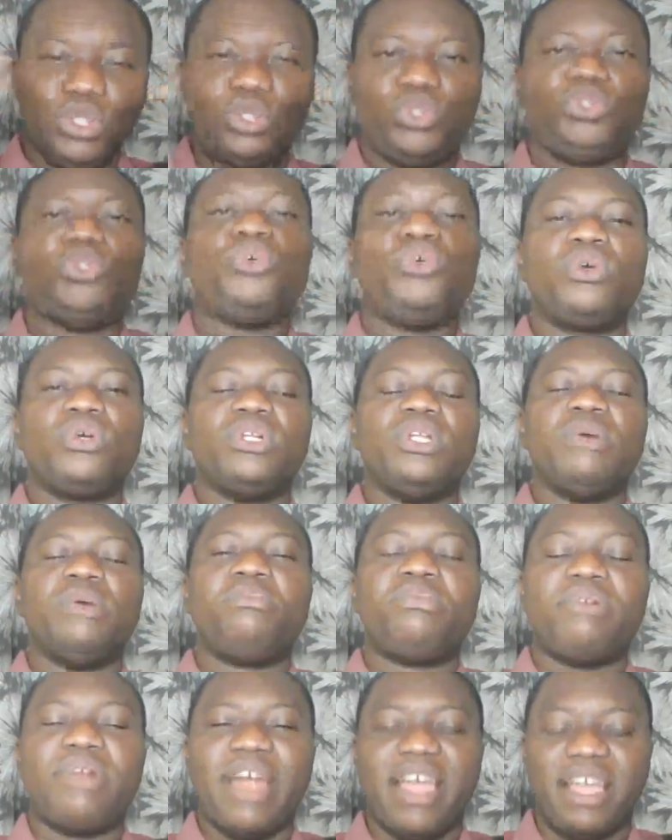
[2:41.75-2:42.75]
took the
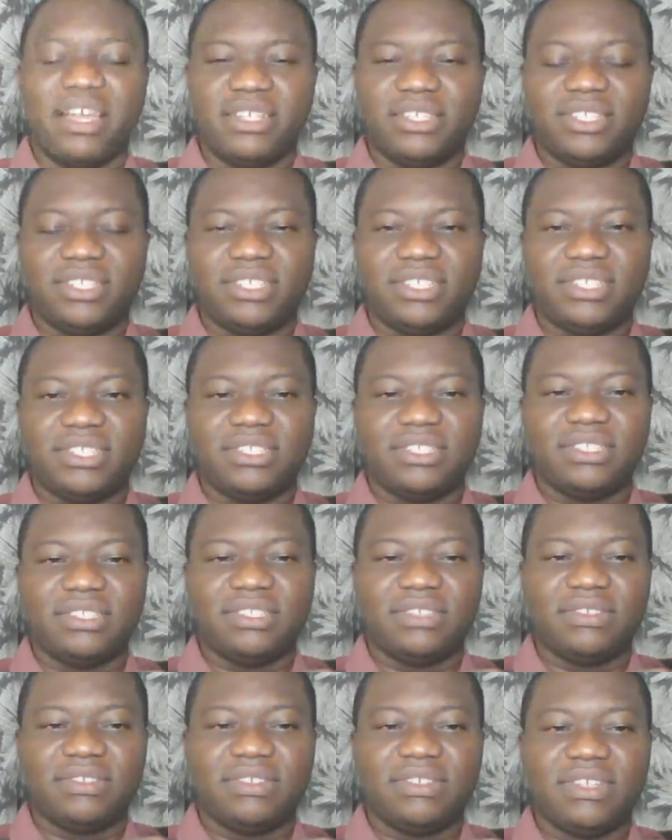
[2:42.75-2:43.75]
price,
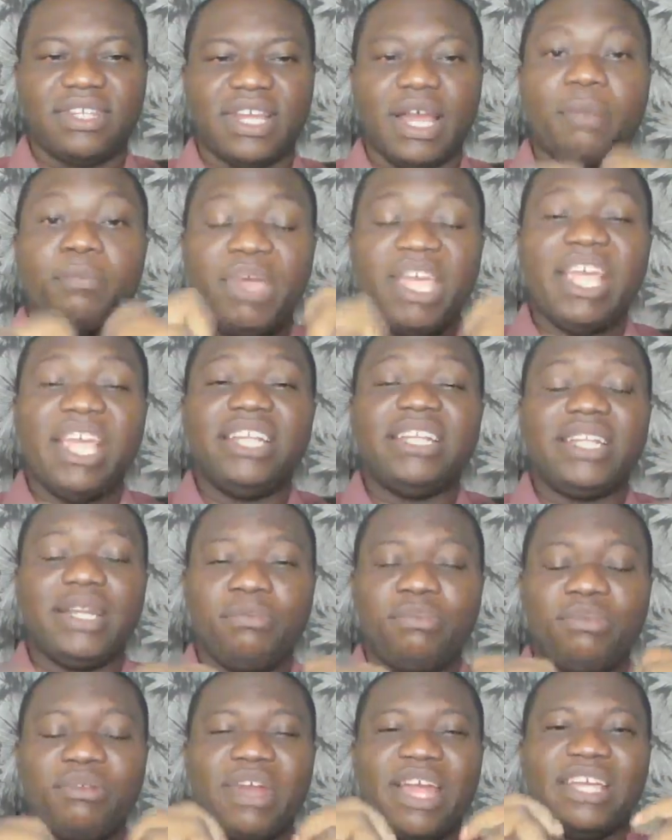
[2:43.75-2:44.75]
paid the
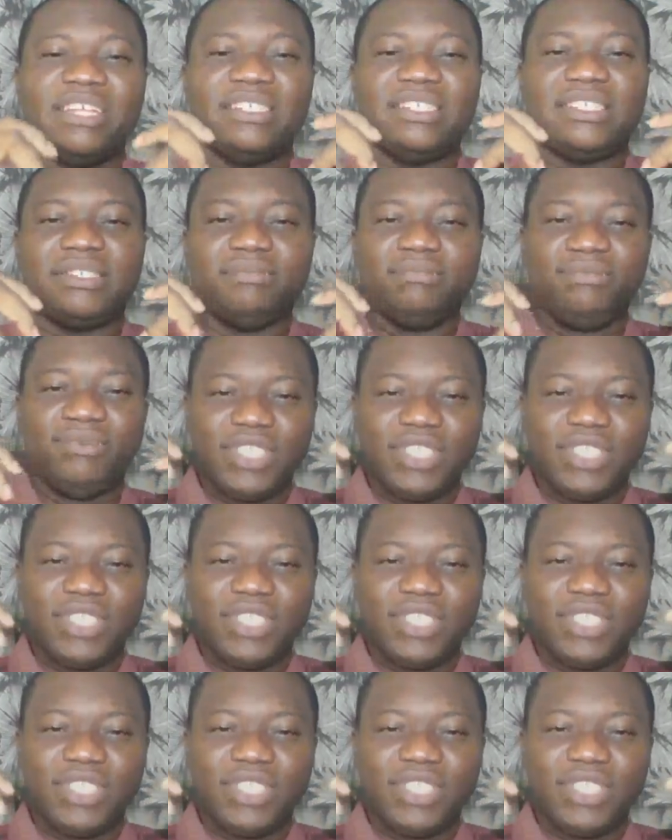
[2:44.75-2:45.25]
price.